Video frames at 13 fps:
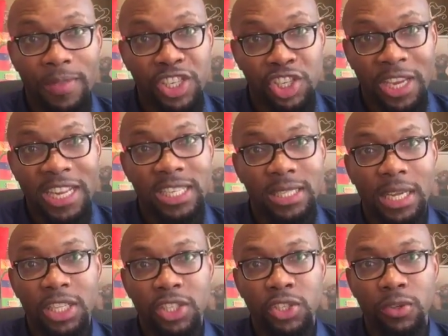They changed
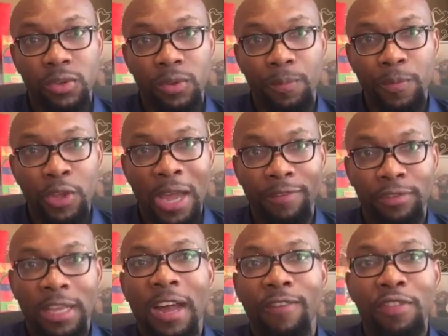that to, you have
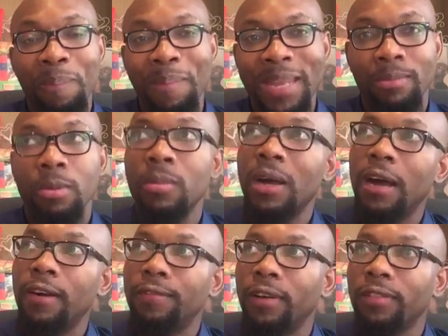to have the minimum
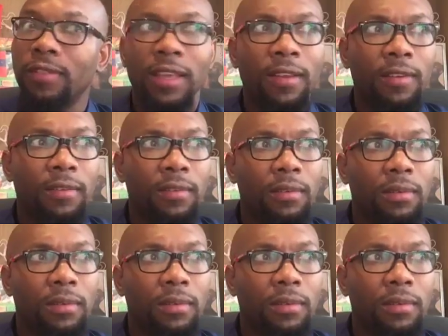of, I think,